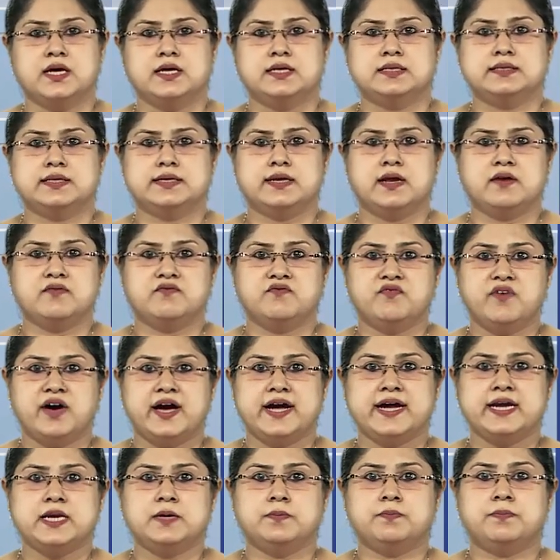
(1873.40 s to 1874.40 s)
There are
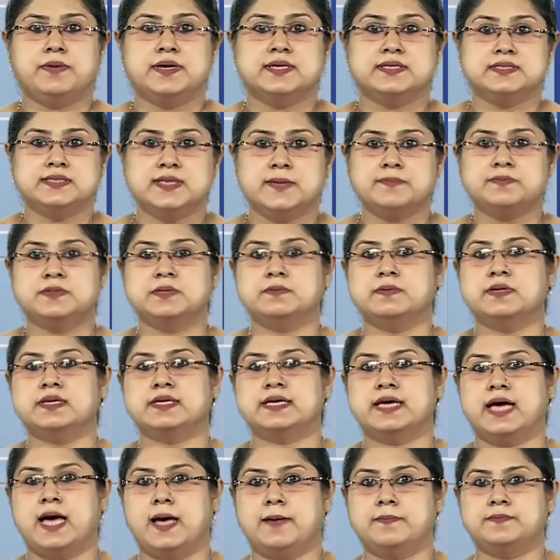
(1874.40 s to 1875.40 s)
wide perceptible
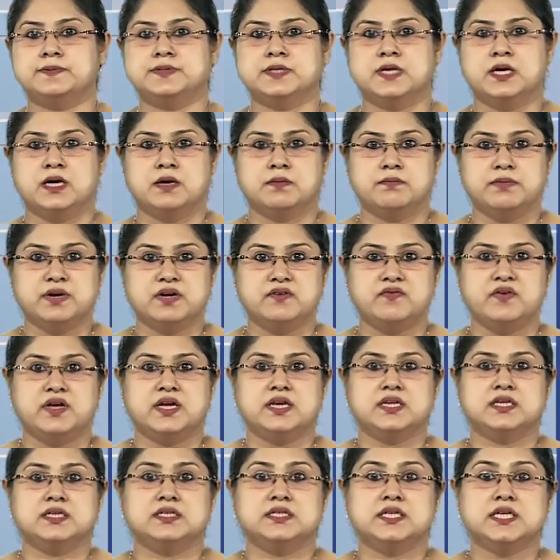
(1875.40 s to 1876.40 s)
gaps
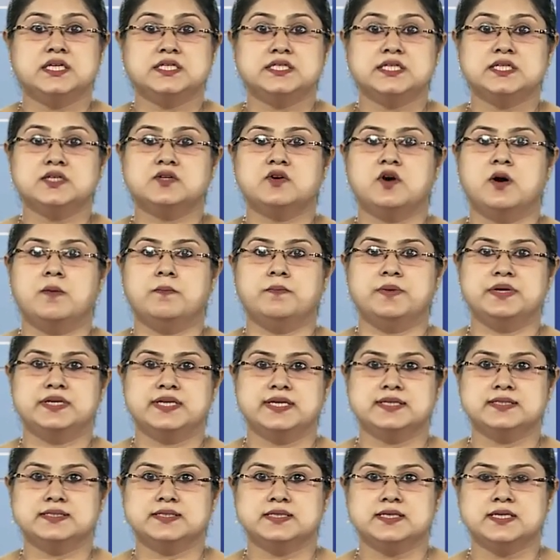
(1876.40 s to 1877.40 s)
between teaching
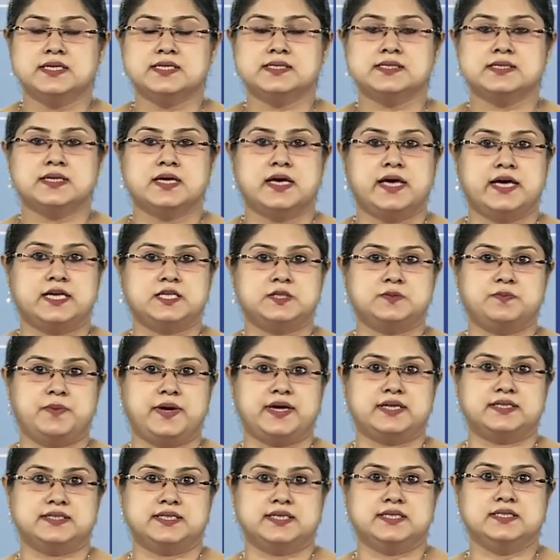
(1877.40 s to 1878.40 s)
competencies
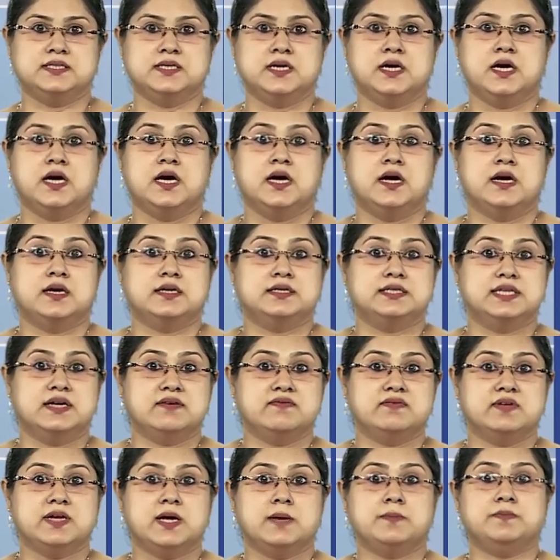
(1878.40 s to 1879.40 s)
expected
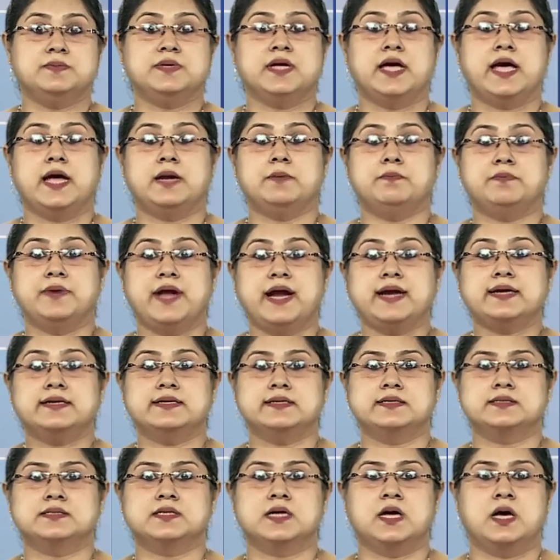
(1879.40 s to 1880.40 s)
developed and
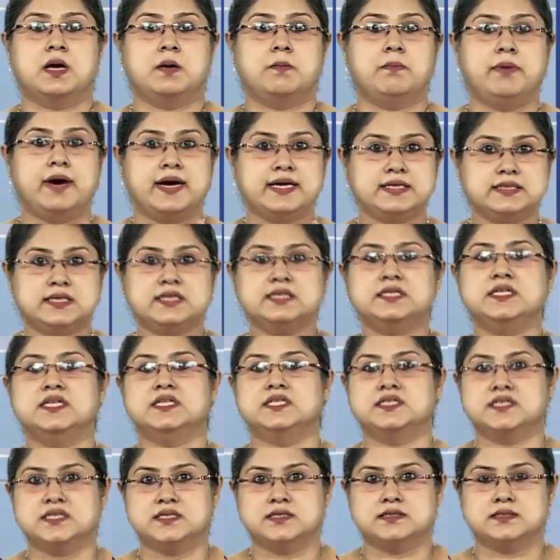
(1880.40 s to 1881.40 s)
practiced by the
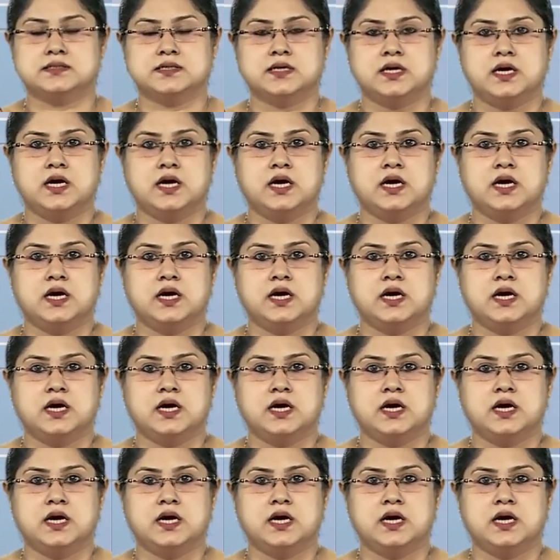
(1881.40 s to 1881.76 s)
teachers